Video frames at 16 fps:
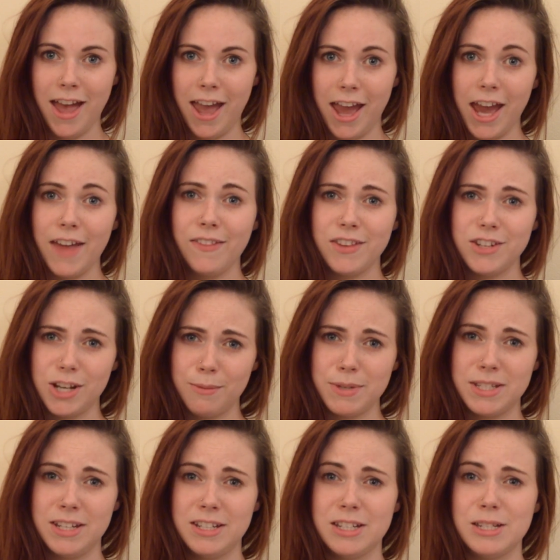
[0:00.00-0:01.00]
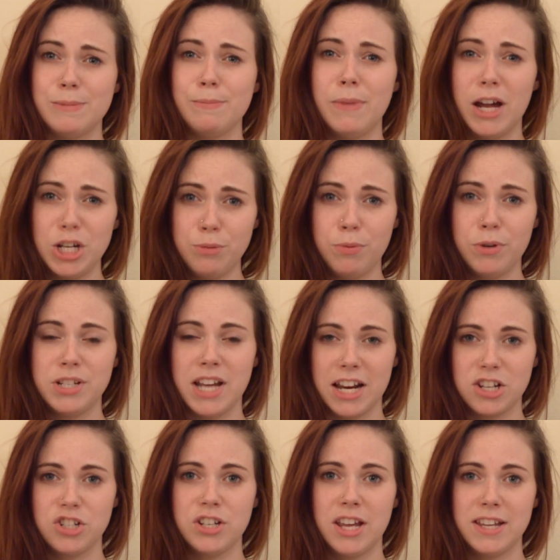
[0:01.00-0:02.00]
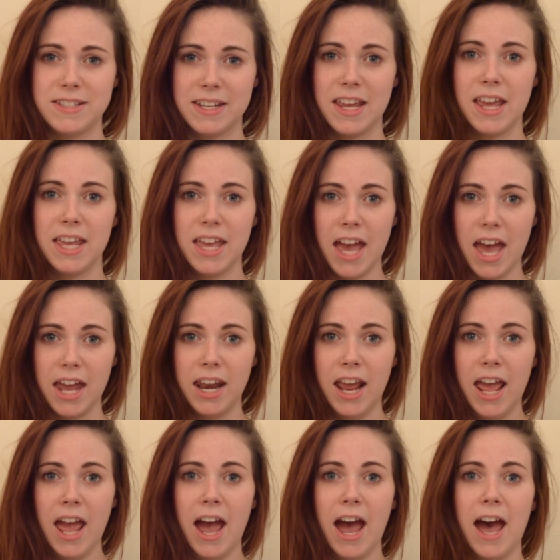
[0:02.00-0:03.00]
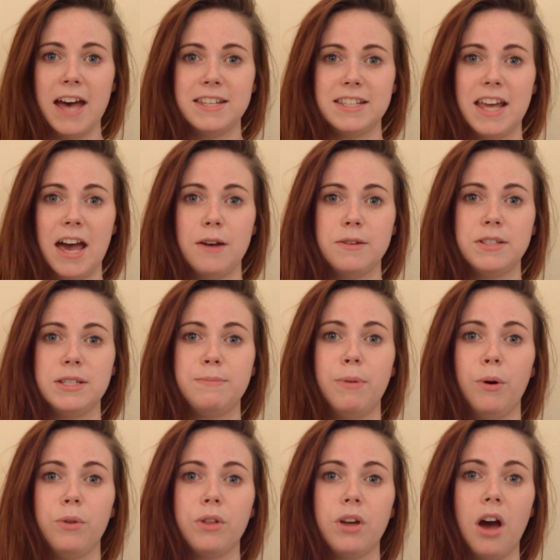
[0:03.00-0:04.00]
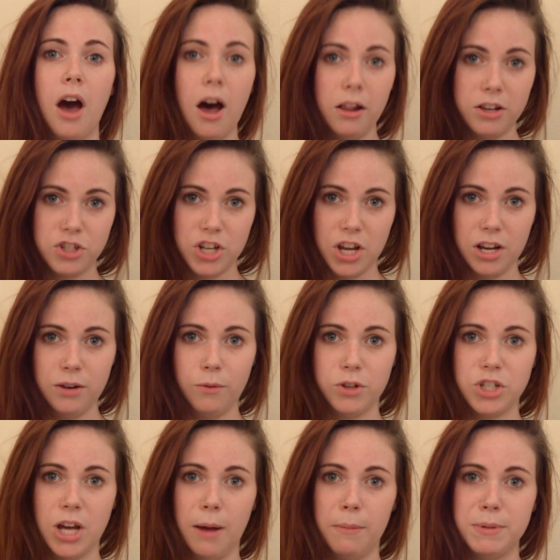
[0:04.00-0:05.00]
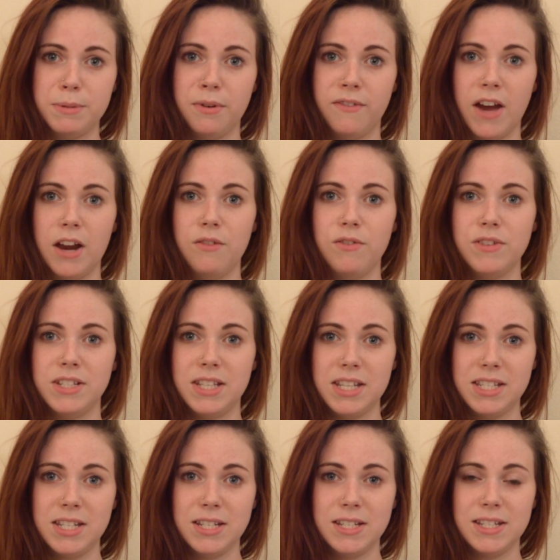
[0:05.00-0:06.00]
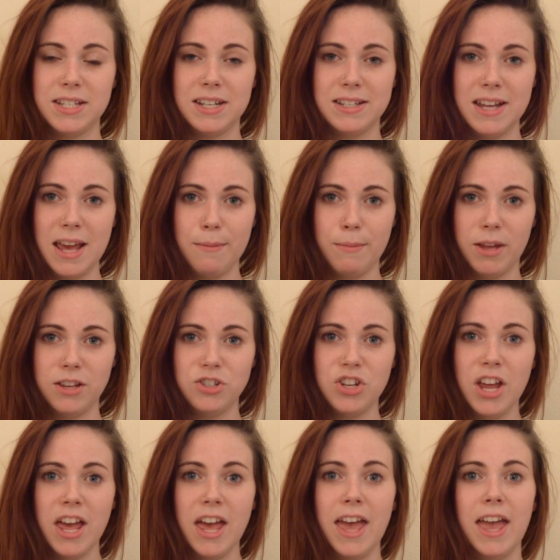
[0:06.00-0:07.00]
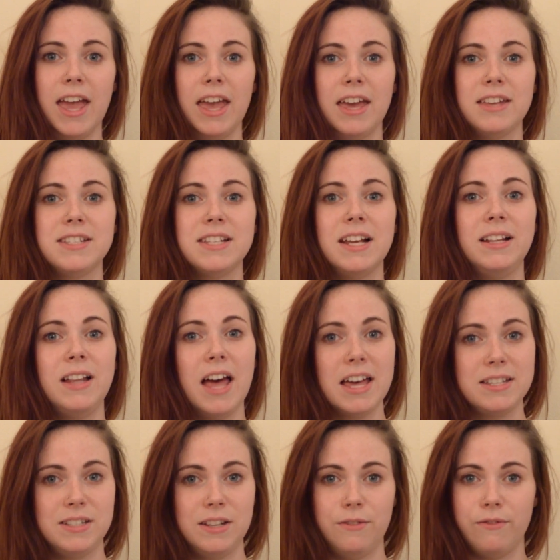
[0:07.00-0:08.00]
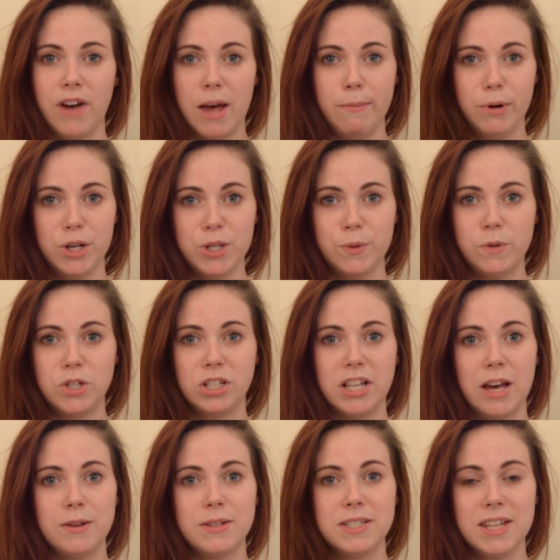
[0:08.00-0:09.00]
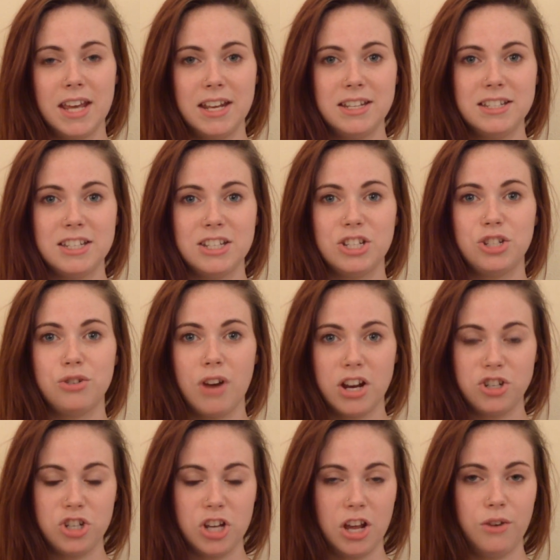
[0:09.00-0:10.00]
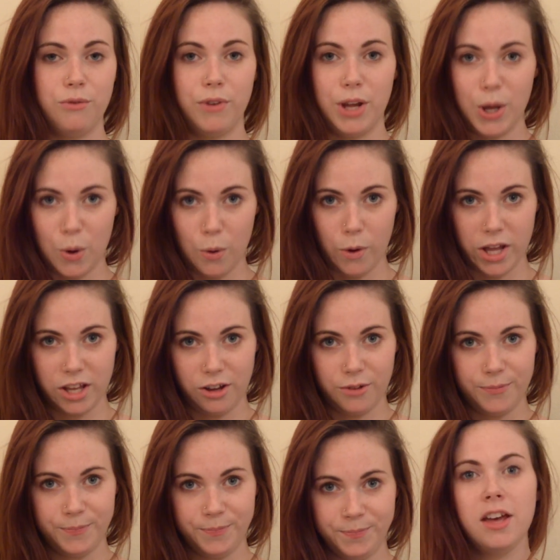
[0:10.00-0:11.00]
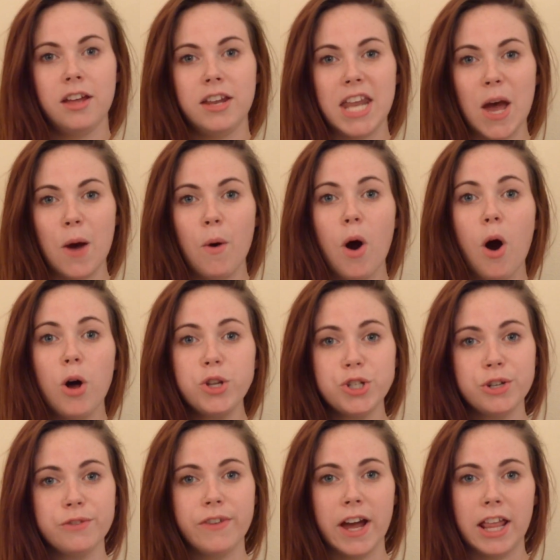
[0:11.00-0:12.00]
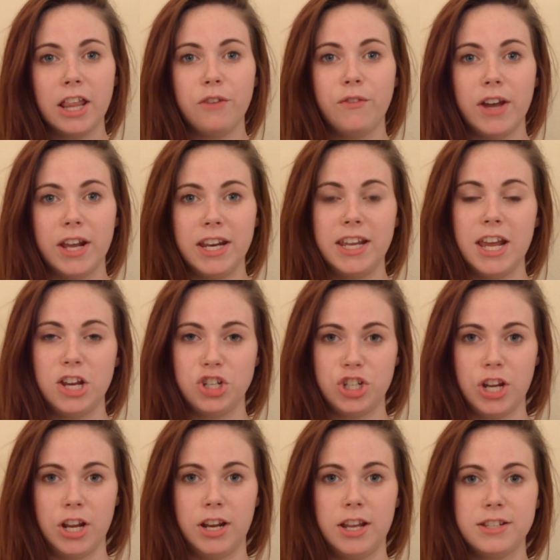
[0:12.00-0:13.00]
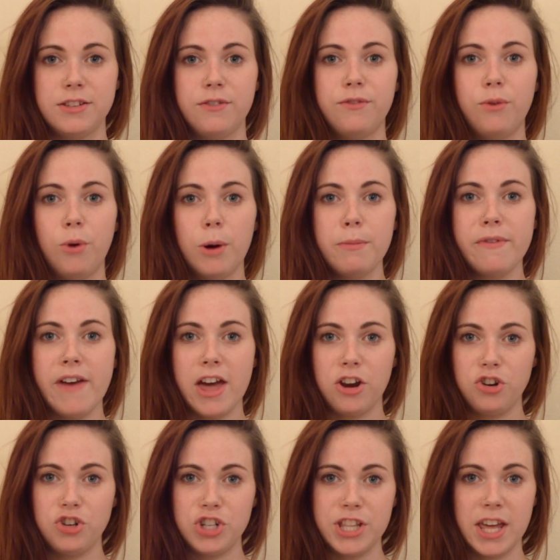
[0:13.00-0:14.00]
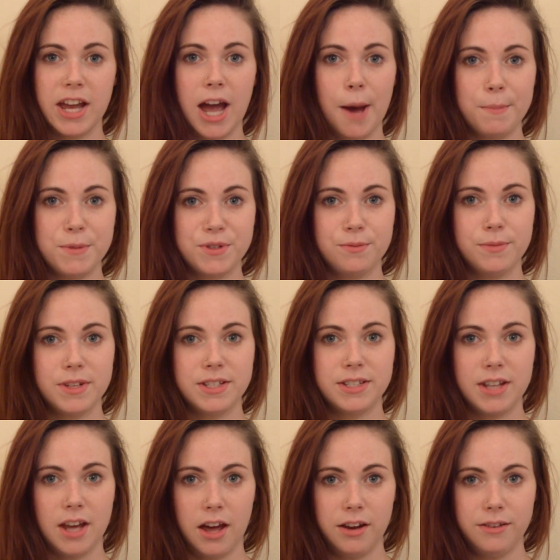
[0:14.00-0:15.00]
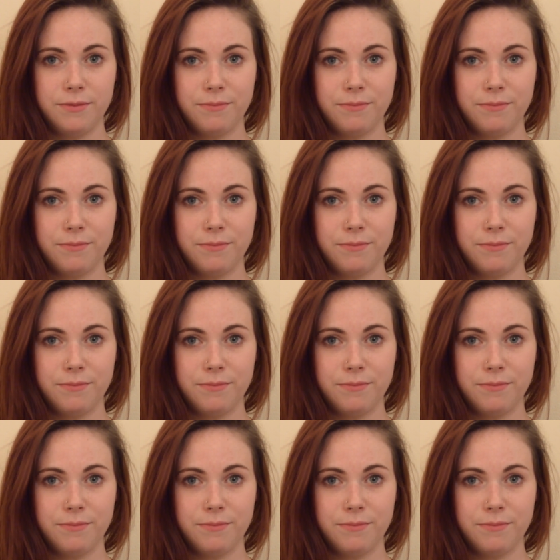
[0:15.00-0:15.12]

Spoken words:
And the dermis needs as much protection as it can get, as it houses both collagen, which helps provide resistance to damage, and elastin fibers, which allow skin to stretch and recoil. Now, ultraviolet radiation is a form of energy that comes from the sun.